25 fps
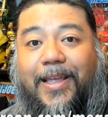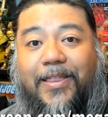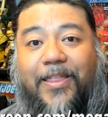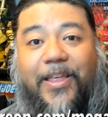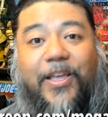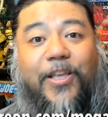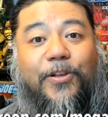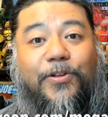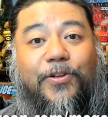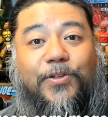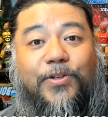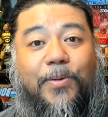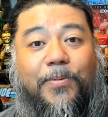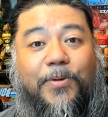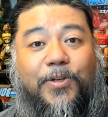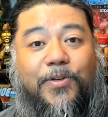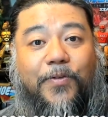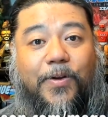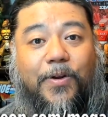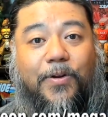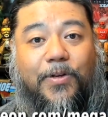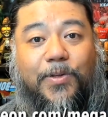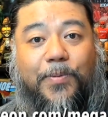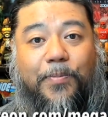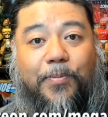Thank you so much
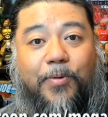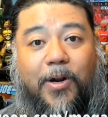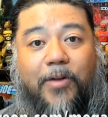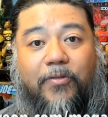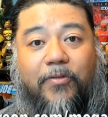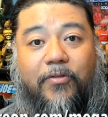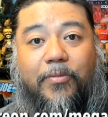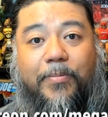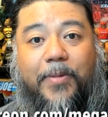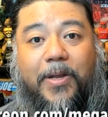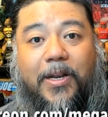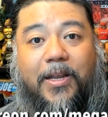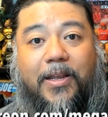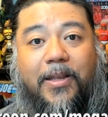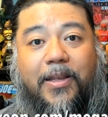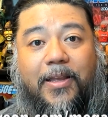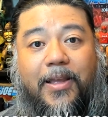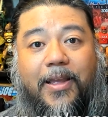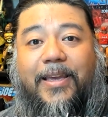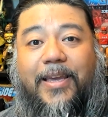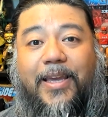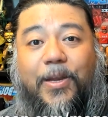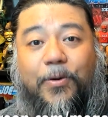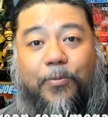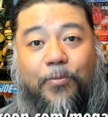for your support, everybody.
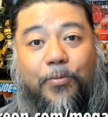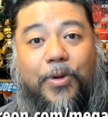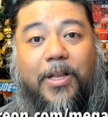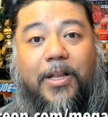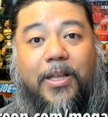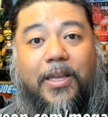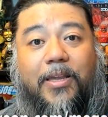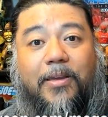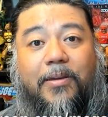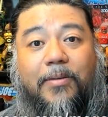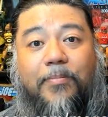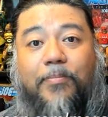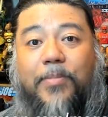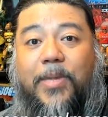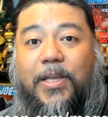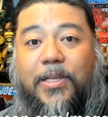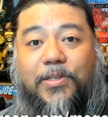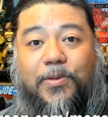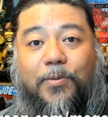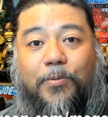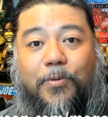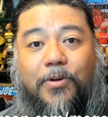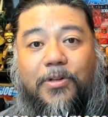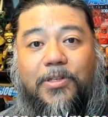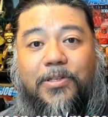It really means
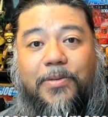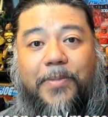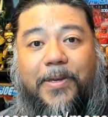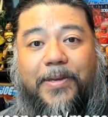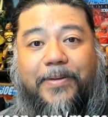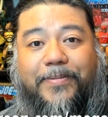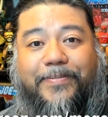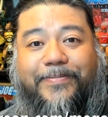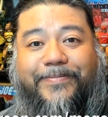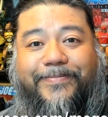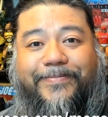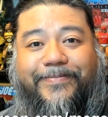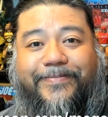the world to me.